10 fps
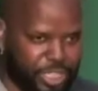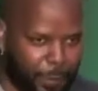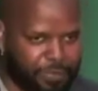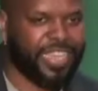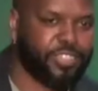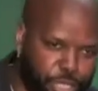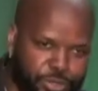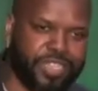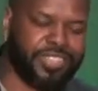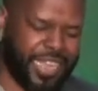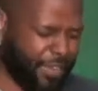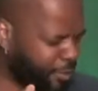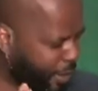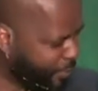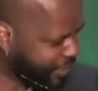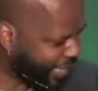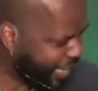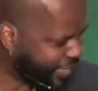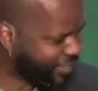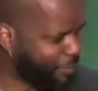something to the table. Oh, I wish
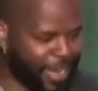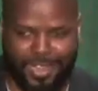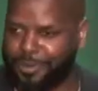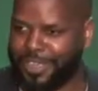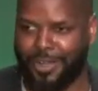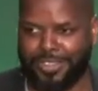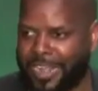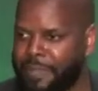I had somebody who caught